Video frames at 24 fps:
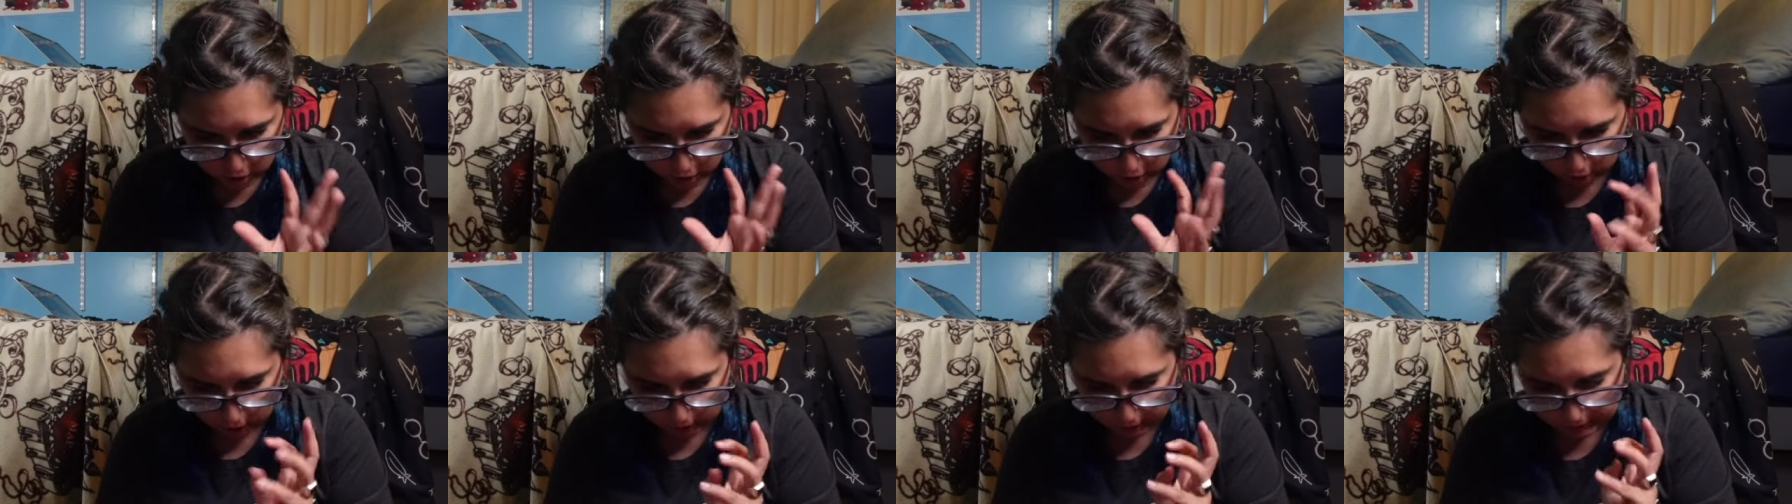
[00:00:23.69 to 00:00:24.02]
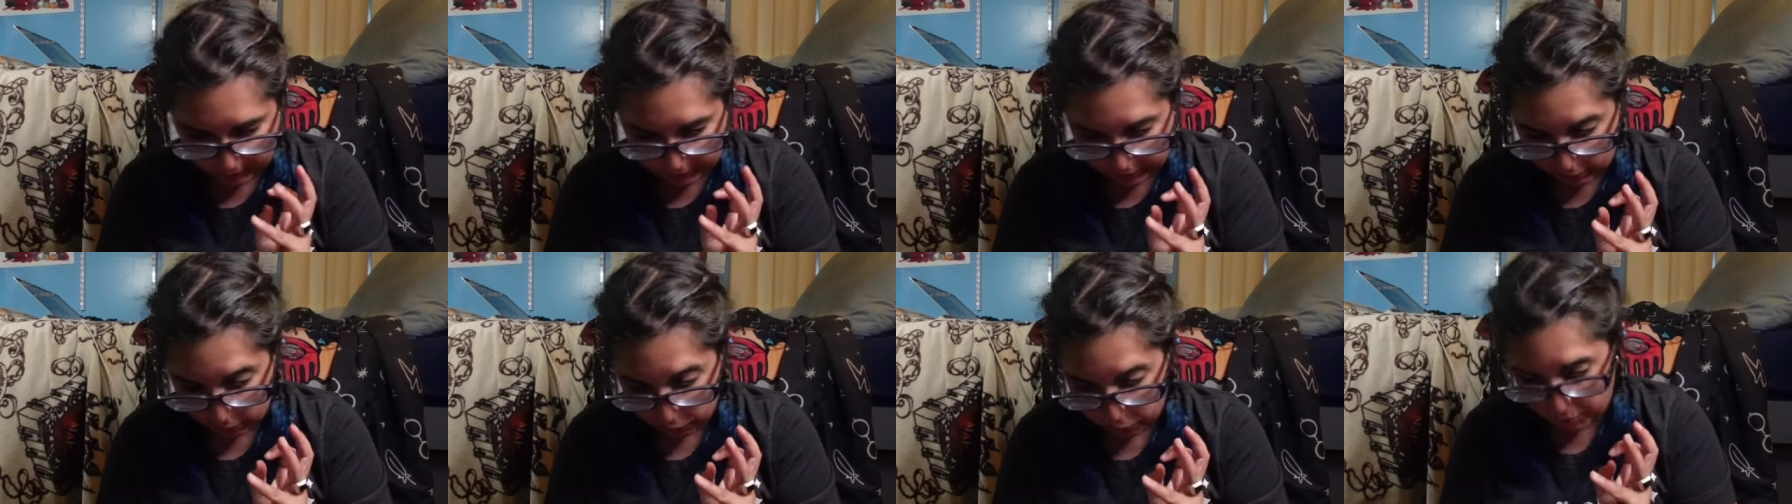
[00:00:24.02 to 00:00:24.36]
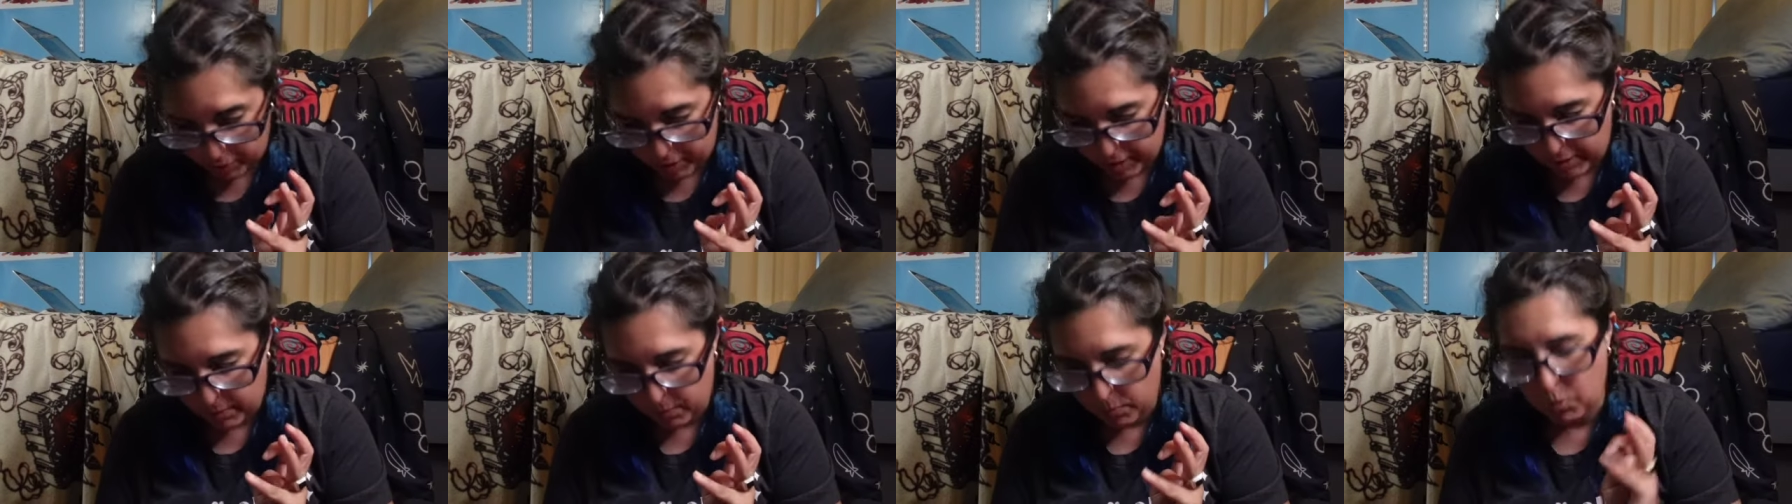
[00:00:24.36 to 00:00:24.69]
currently
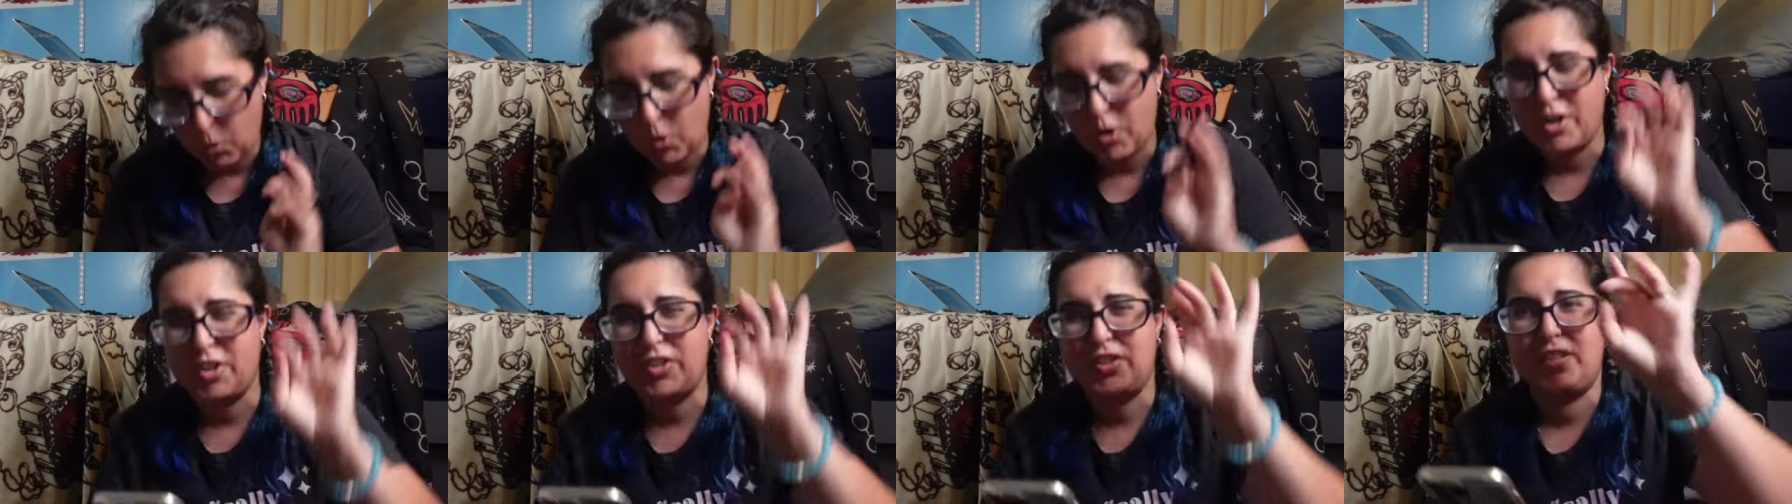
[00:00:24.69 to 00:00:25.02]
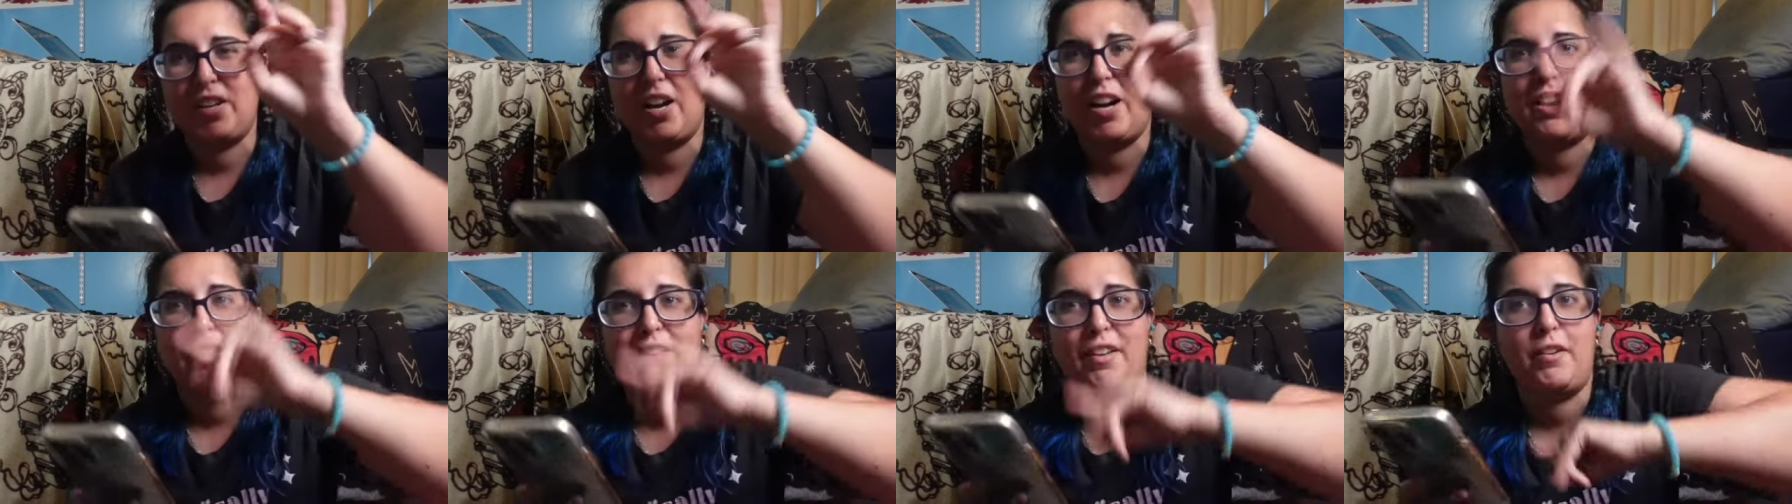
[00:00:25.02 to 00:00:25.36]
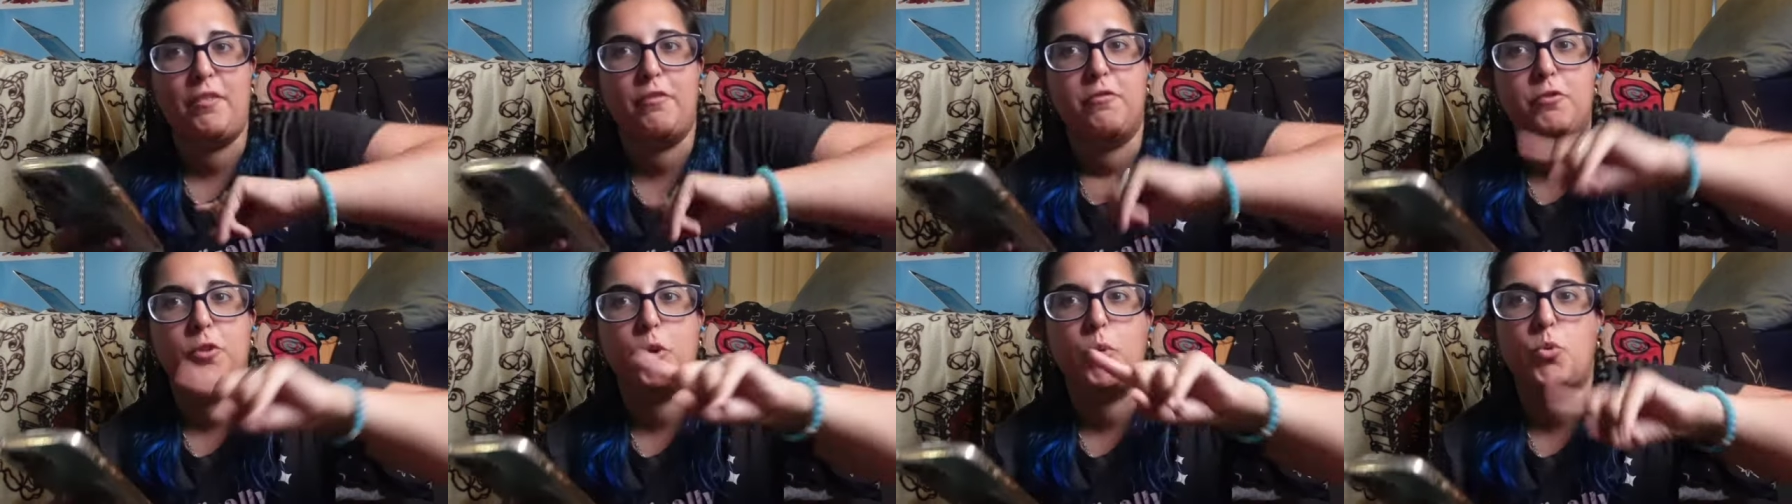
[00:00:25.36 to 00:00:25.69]
reading board, and it's kind of like
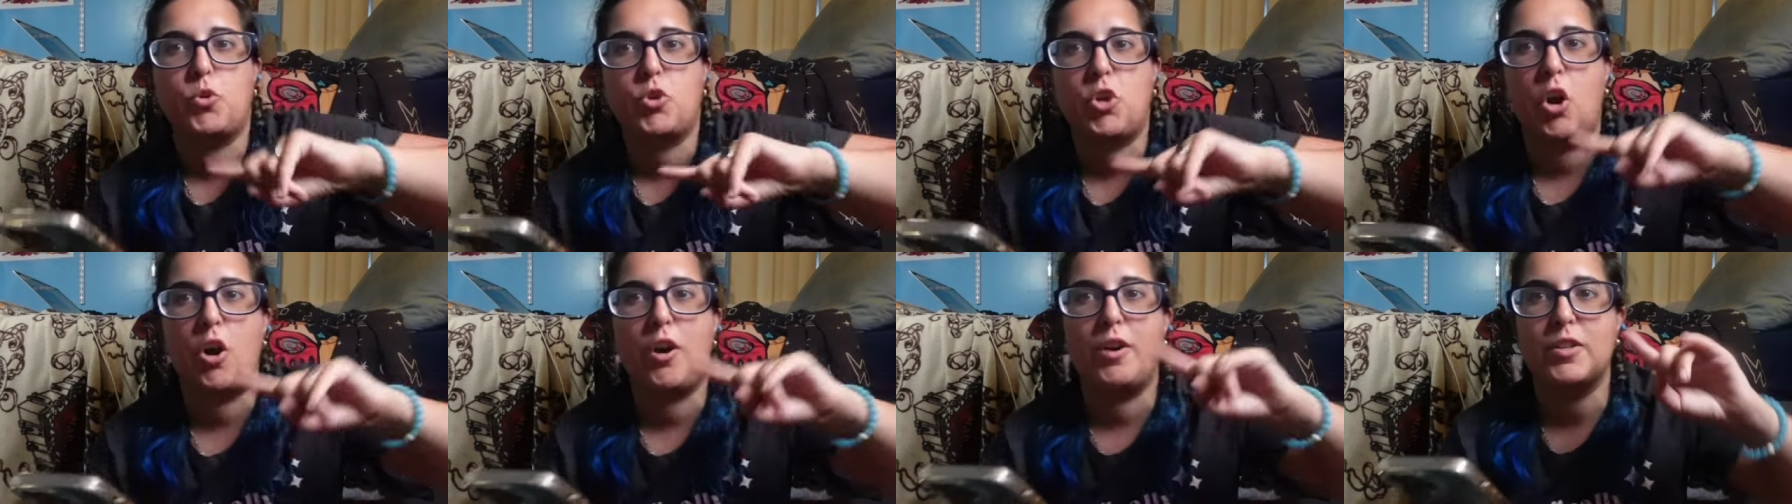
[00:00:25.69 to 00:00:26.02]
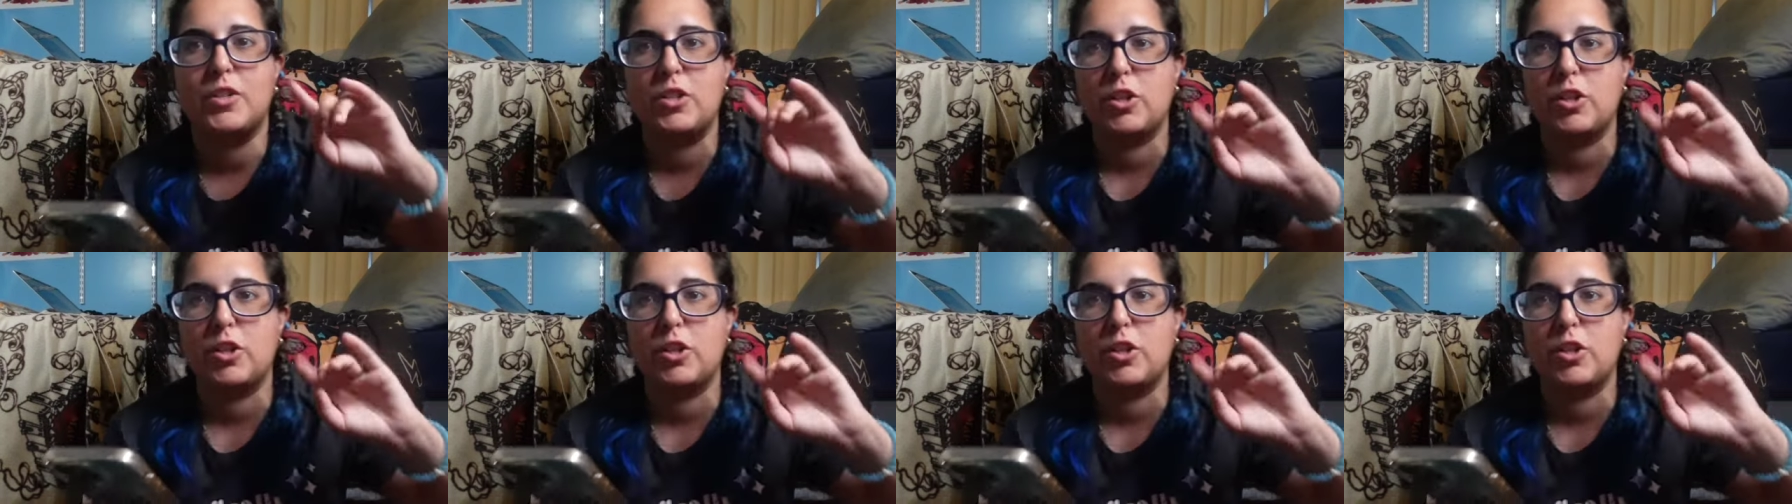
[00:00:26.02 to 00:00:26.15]
a flow chart.